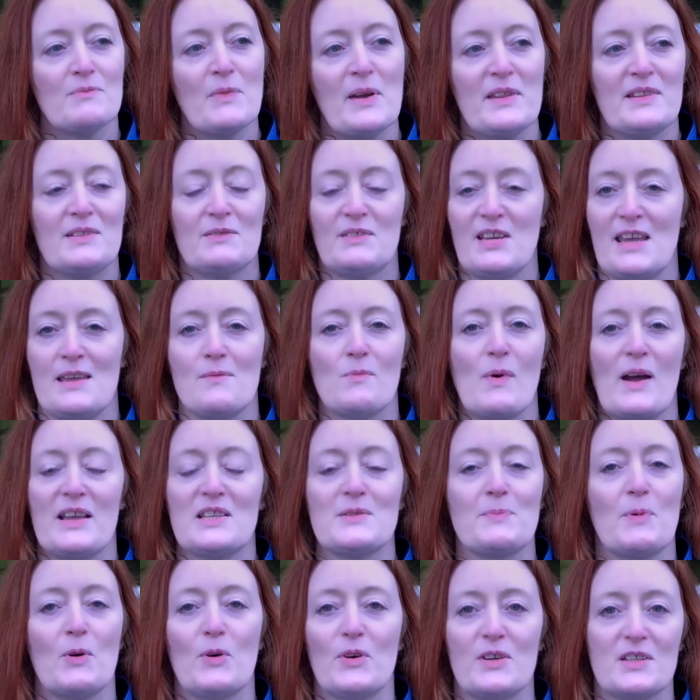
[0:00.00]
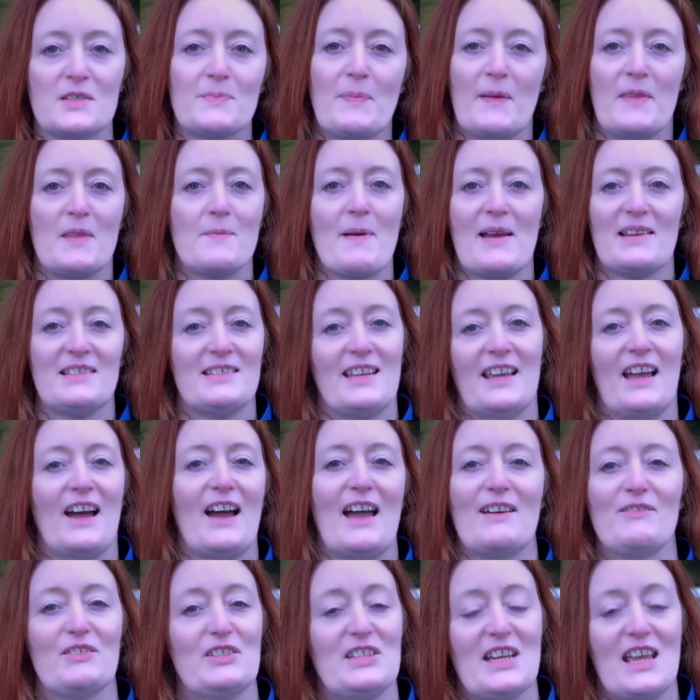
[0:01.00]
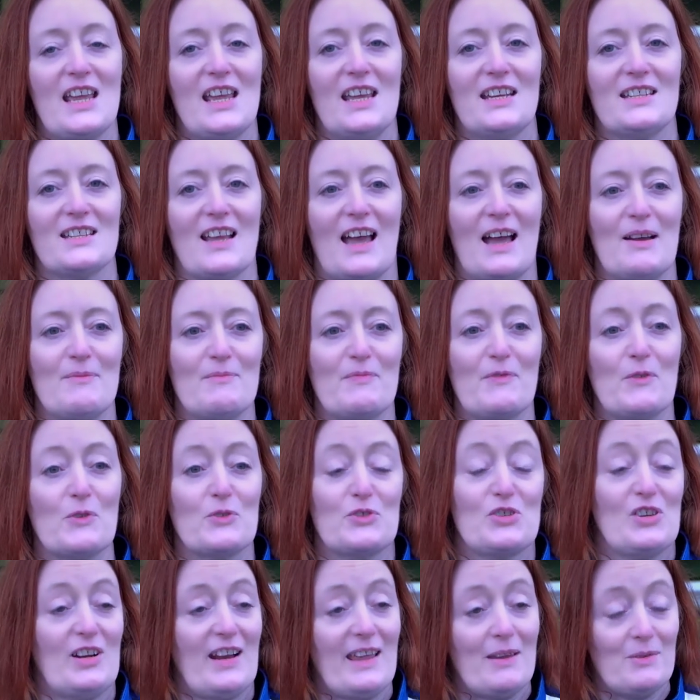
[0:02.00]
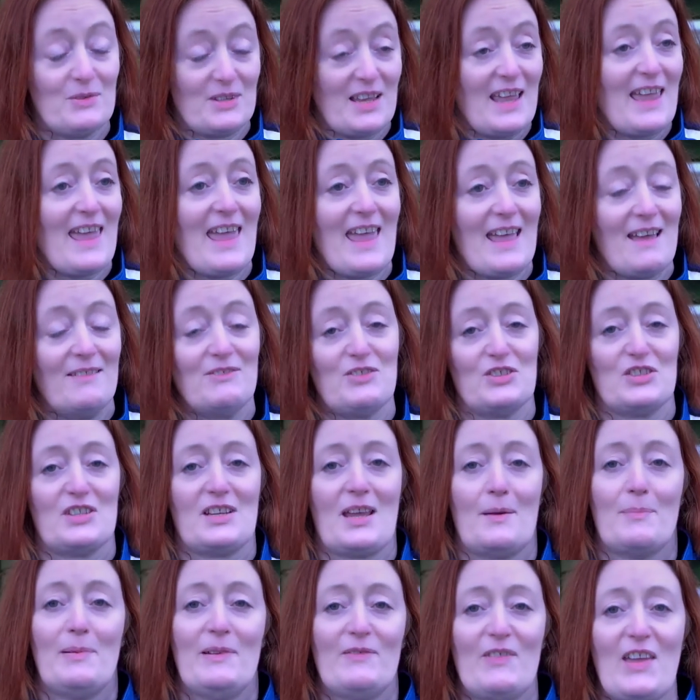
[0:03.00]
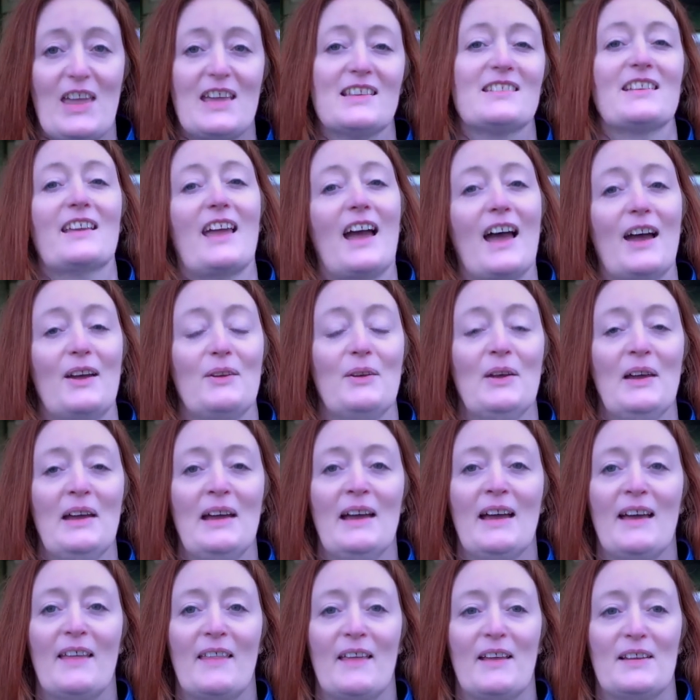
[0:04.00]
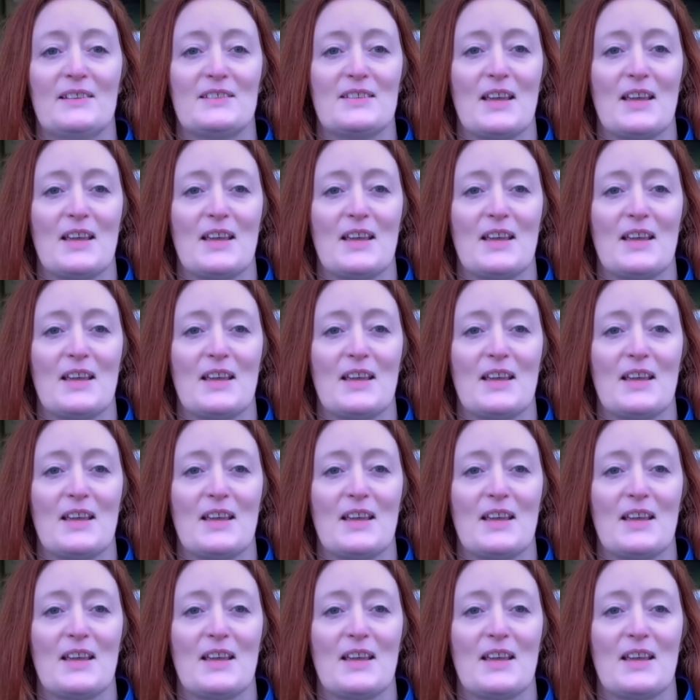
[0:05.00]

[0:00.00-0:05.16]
with Team Westbourne has been the best thing I ever did. Um, fortunately, it was here just a couple of years ago that